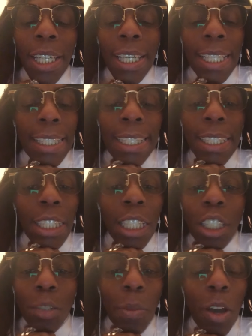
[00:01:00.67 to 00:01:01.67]
It didn't
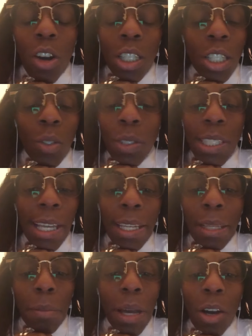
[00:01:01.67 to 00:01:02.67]
touch my heart, so it's not
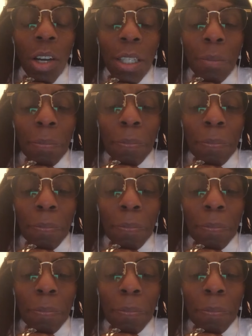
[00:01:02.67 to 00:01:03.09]
in my heart.